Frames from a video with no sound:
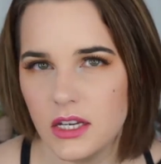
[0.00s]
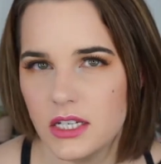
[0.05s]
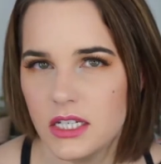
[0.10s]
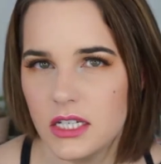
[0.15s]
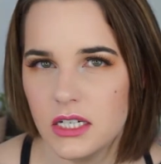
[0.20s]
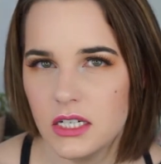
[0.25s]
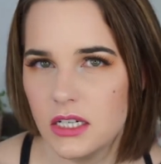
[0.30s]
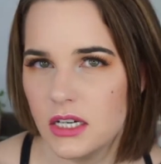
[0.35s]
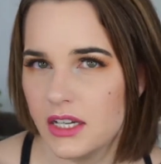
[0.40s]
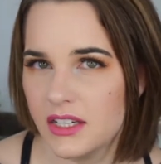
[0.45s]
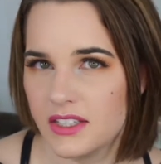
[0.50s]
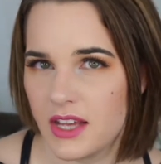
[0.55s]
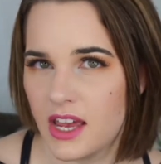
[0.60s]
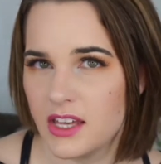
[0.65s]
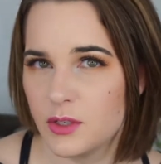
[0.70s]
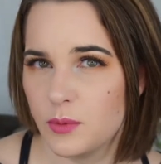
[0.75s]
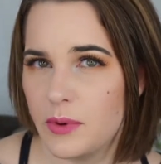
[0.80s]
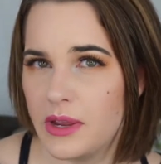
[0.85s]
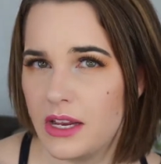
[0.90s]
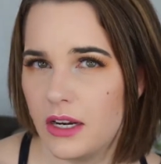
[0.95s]
It didn't
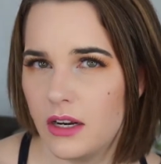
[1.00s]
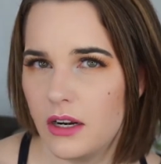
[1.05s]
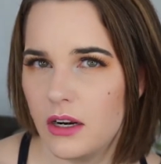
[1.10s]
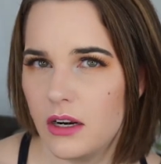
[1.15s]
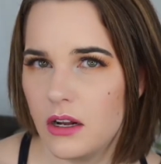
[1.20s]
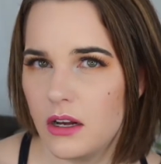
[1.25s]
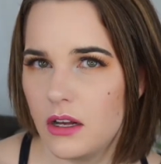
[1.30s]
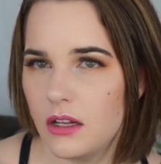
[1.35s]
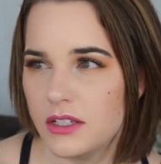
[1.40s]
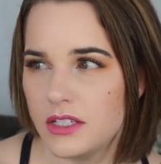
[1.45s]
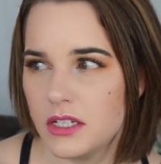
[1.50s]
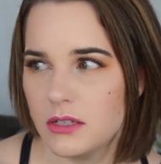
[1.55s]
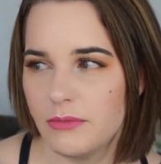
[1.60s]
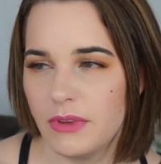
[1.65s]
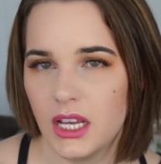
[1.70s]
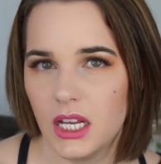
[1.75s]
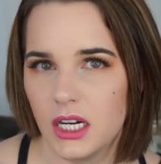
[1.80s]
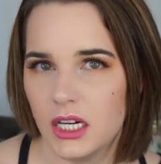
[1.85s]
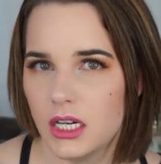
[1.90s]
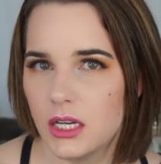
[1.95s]
exacerbate it at all. It didn't
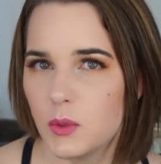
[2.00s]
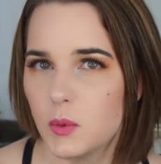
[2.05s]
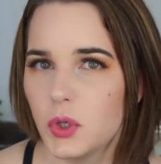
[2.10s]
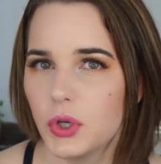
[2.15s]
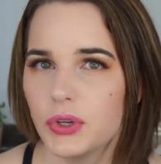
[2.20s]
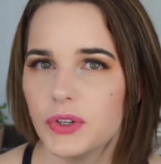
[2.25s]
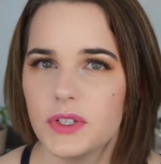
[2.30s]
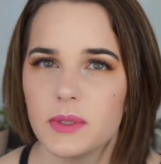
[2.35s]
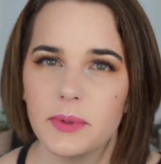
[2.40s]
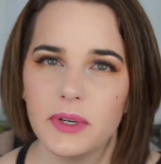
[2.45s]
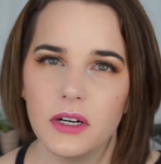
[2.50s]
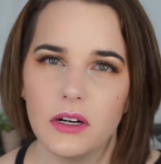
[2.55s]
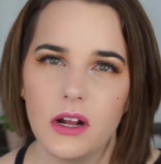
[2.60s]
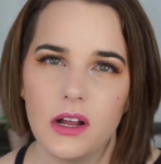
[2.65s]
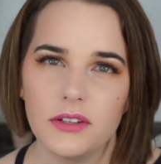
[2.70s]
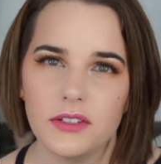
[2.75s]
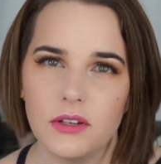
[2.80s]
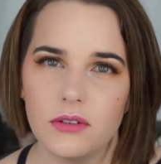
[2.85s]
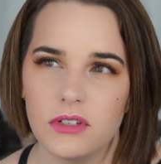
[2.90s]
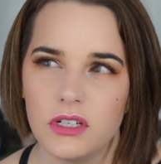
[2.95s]
make it any worse, but it
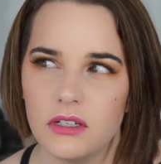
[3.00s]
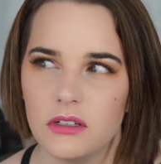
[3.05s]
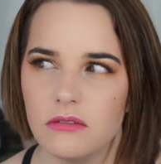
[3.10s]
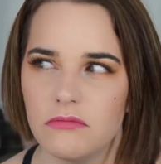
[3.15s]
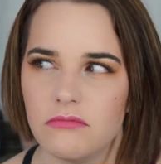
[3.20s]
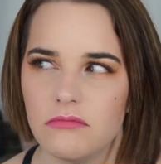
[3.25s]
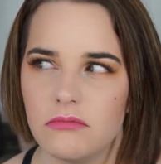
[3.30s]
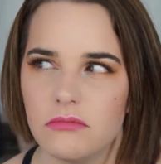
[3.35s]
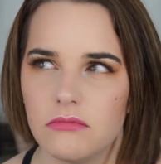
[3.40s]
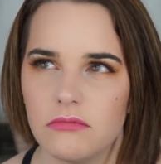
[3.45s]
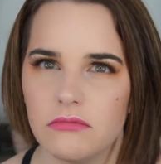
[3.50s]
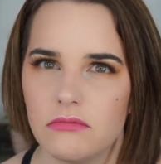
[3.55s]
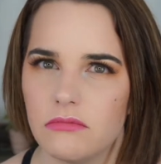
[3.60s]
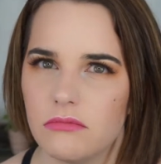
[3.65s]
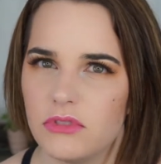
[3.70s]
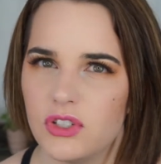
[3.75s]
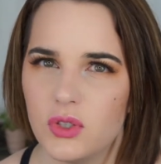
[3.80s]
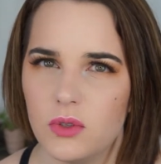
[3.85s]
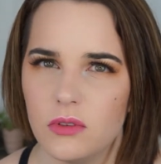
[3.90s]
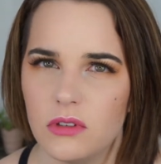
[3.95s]
also didn't
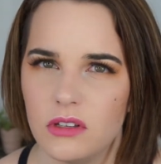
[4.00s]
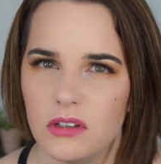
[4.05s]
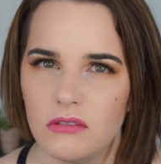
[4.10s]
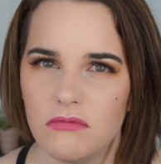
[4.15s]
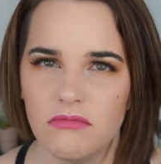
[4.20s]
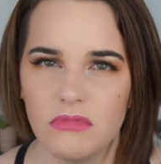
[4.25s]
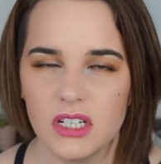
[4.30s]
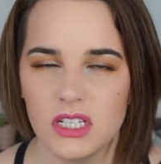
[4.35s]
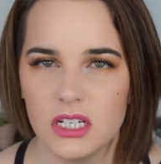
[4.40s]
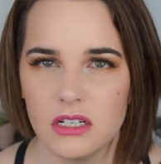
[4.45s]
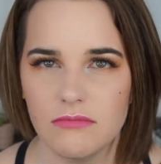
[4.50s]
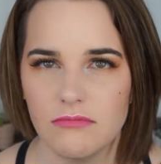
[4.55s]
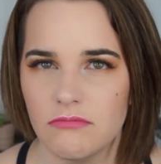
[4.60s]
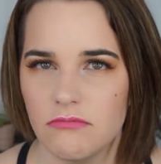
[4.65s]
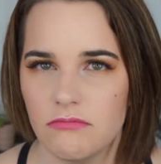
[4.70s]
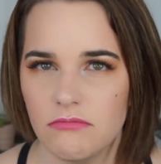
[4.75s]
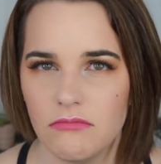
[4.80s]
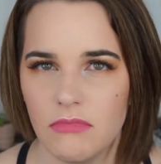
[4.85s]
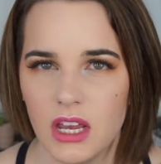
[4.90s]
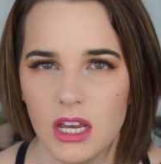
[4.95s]
soothe it. It didn't
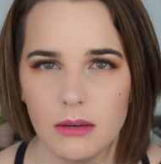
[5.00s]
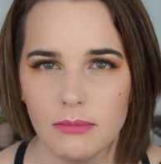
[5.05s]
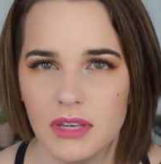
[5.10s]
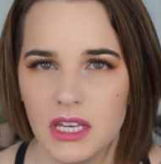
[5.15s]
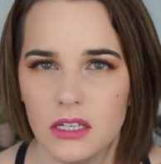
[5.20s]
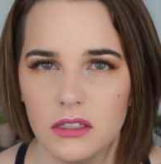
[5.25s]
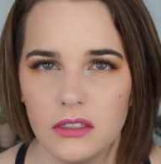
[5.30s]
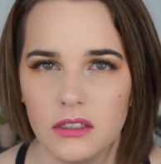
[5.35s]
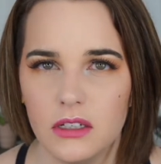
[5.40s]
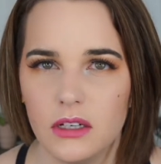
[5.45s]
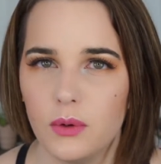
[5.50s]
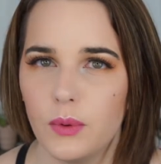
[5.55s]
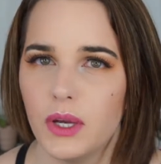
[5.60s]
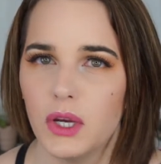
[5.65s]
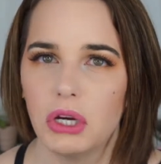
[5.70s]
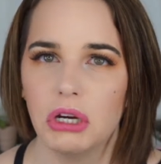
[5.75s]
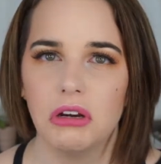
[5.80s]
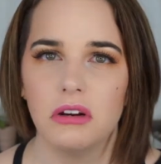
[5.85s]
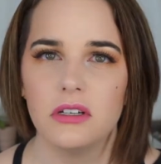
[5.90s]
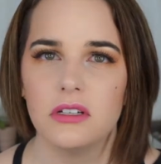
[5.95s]
make it heal any
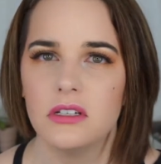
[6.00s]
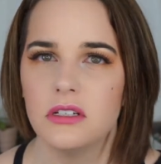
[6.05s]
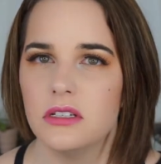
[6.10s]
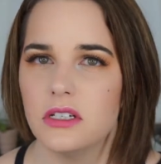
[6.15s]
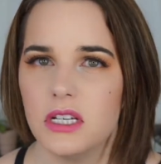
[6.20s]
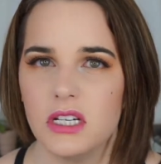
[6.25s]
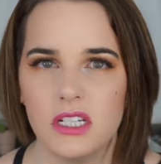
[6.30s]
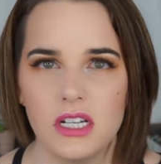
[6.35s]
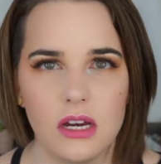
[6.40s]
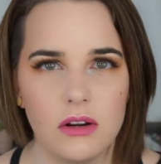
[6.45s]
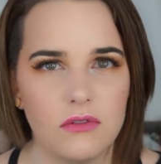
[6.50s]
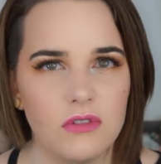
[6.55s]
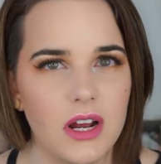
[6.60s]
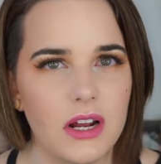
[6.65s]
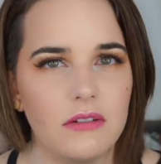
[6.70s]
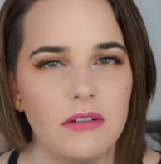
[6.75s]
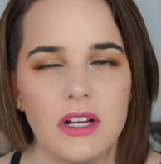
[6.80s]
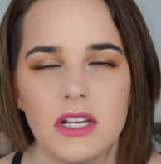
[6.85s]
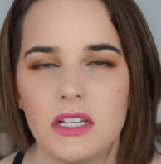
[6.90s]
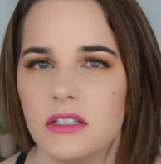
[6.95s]
quicker. It didn't take down
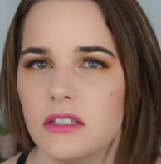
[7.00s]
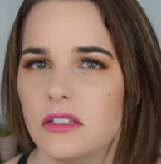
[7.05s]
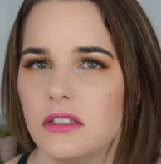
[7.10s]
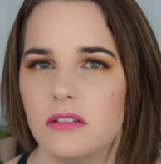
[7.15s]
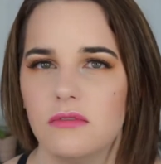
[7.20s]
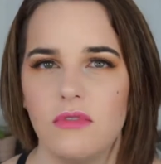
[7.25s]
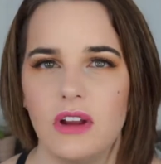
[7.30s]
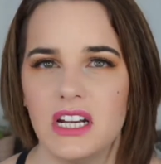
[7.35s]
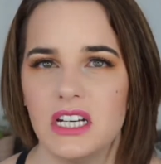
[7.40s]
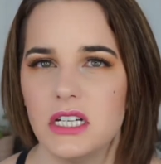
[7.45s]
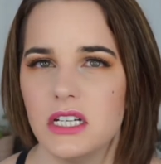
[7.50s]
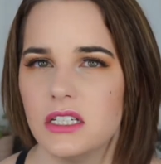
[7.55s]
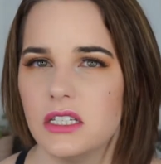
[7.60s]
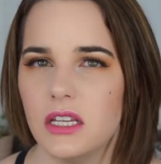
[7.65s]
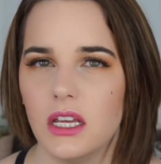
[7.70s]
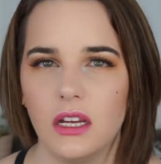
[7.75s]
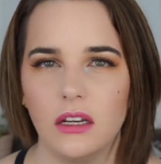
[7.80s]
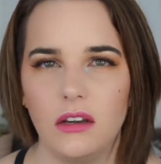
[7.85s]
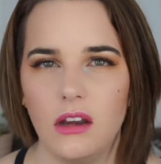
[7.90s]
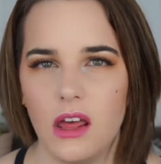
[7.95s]
red redness,
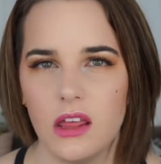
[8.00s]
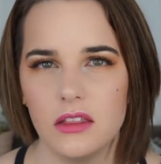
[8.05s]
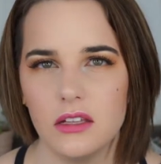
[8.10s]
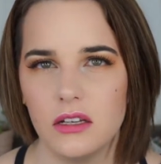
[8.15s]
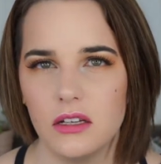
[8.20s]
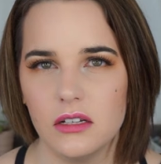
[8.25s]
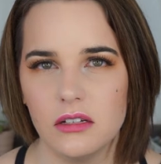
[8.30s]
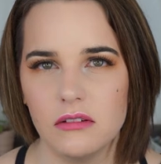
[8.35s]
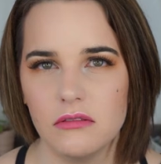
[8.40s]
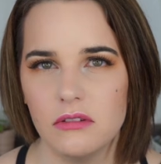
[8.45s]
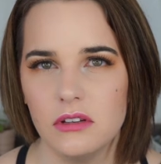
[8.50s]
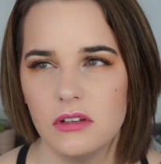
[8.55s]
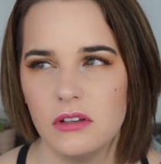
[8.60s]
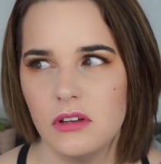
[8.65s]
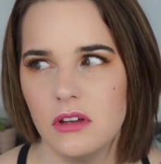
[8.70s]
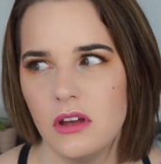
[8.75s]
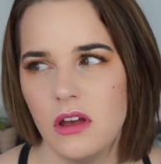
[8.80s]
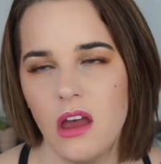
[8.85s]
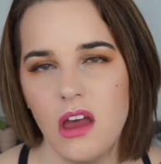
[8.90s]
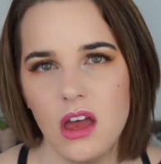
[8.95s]
like nothing,
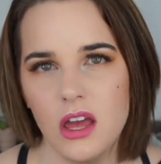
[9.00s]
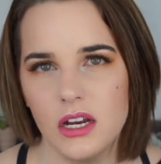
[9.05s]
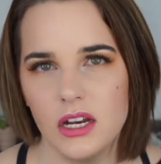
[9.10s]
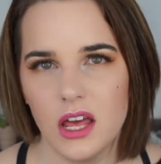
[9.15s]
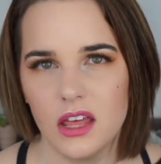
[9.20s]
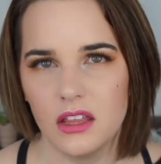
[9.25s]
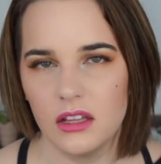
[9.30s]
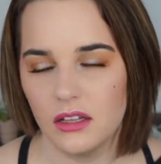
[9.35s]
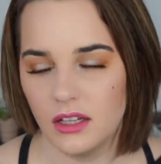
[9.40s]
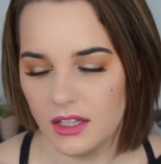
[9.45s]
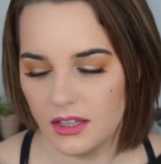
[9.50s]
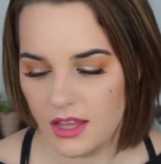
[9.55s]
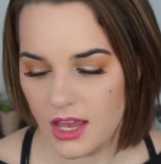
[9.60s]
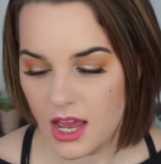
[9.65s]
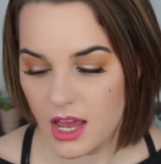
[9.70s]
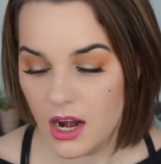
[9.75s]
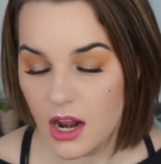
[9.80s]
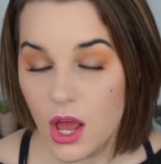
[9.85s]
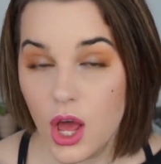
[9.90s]
nothing like that.